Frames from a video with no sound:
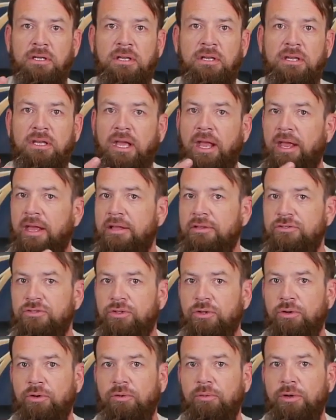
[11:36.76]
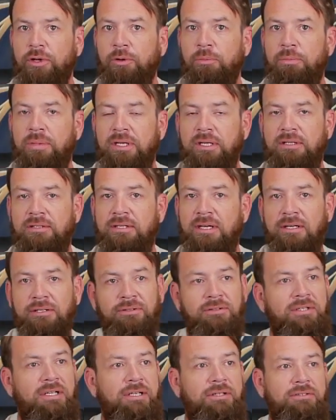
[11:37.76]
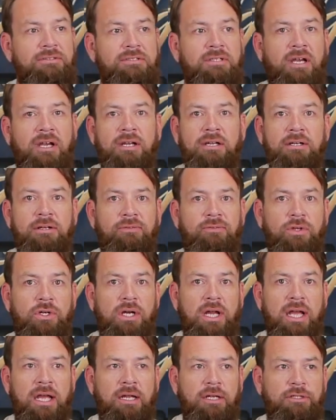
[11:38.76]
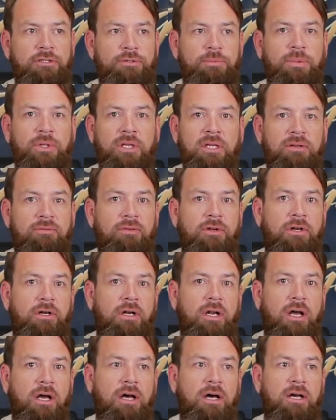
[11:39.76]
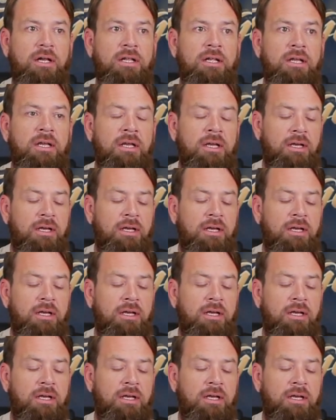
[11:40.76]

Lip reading: The hands are a real big telltale sign of your age, believe it or not.